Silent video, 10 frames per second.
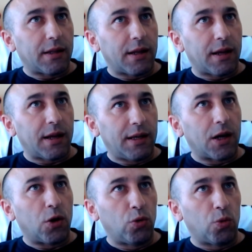in
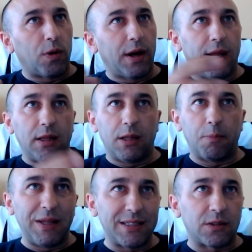a good way the
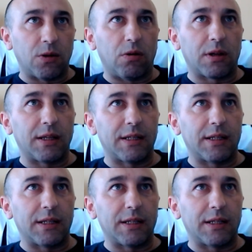BizTalk